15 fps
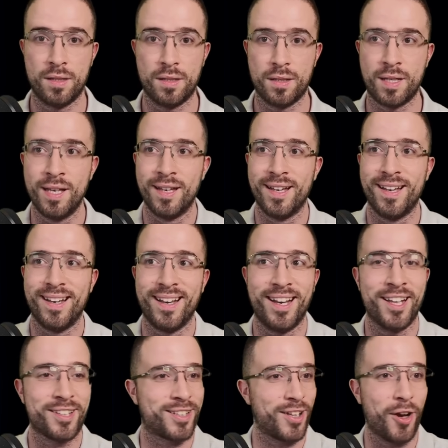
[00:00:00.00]

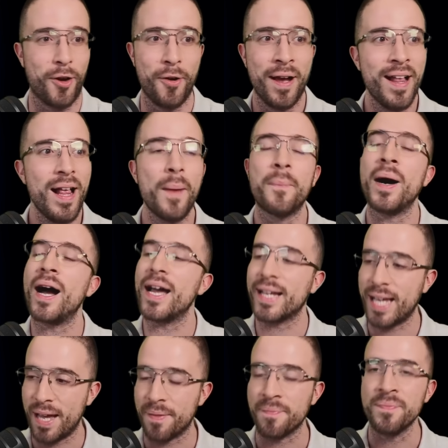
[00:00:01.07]
But
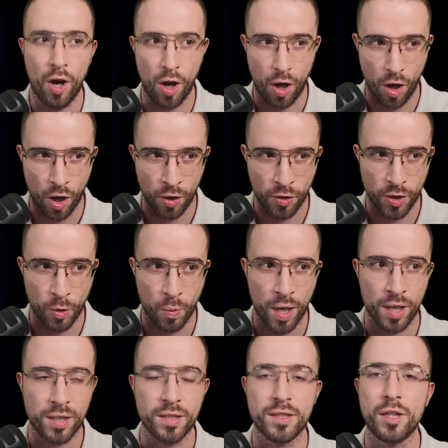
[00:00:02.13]
again, on the
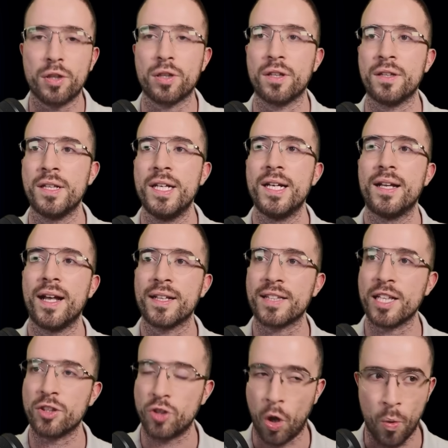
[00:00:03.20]
one condition that
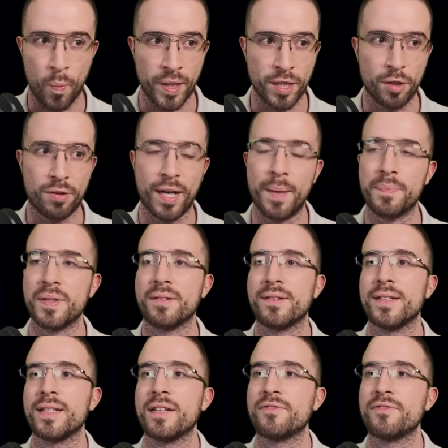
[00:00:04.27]
they don't win the Champions League.